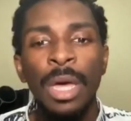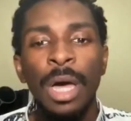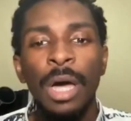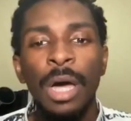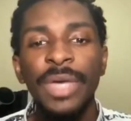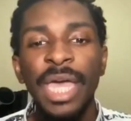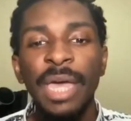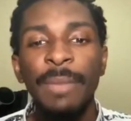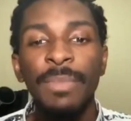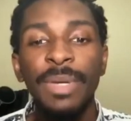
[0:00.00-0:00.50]

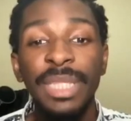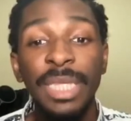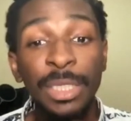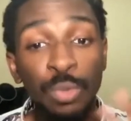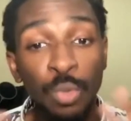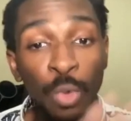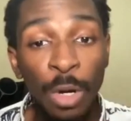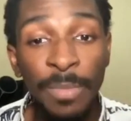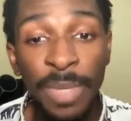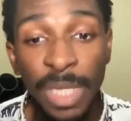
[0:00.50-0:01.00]
Okay. But this
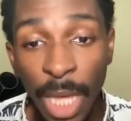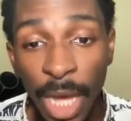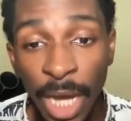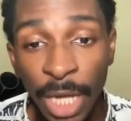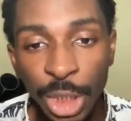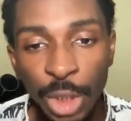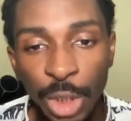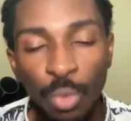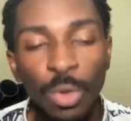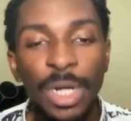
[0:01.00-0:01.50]
will be
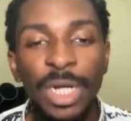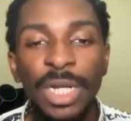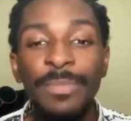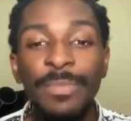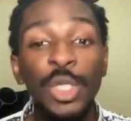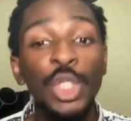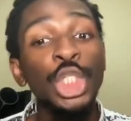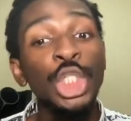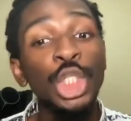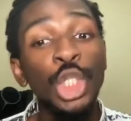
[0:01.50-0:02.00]
launched. And we're going to
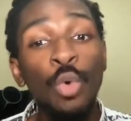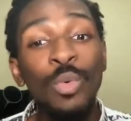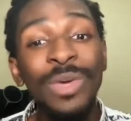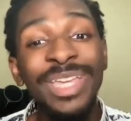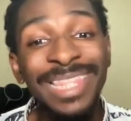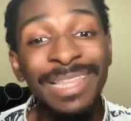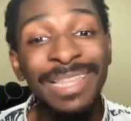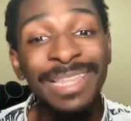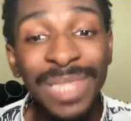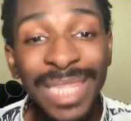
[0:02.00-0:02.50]
be
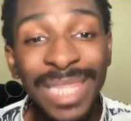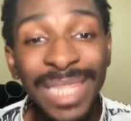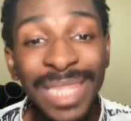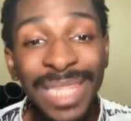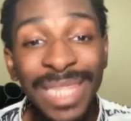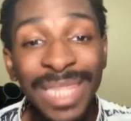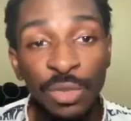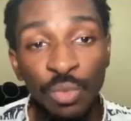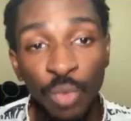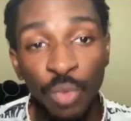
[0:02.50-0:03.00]
showing the
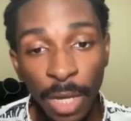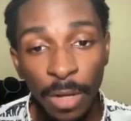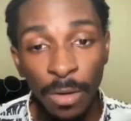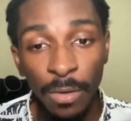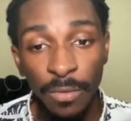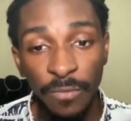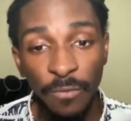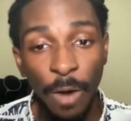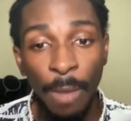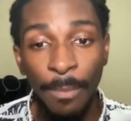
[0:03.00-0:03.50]
plan as
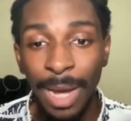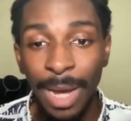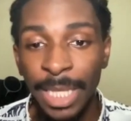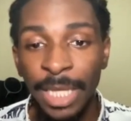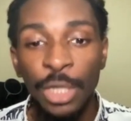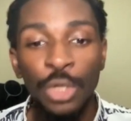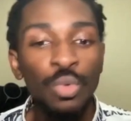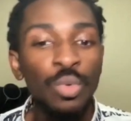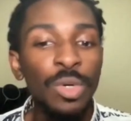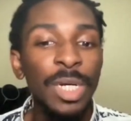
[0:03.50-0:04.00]
well for all my
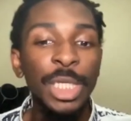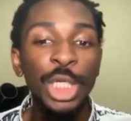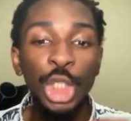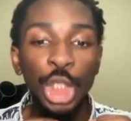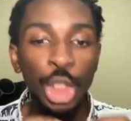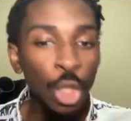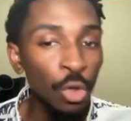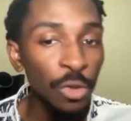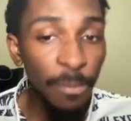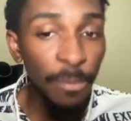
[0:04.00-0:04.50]
leaders. We're going to
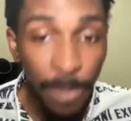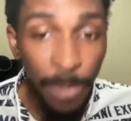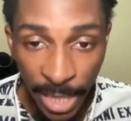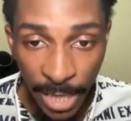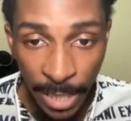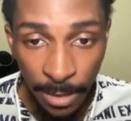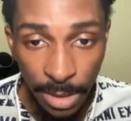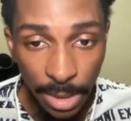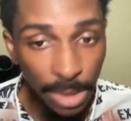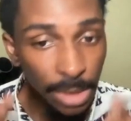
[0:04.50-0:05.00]
show the
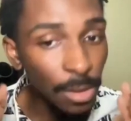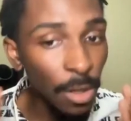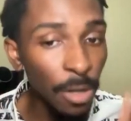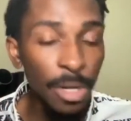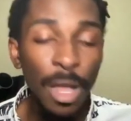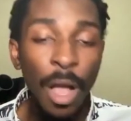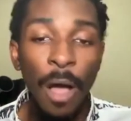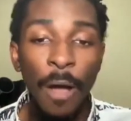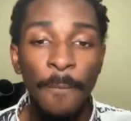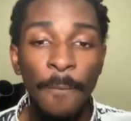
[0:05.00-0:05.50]
plan to
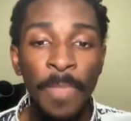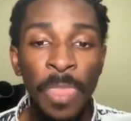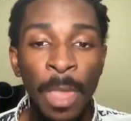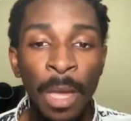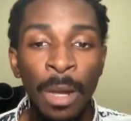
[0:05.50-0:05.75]
start it off.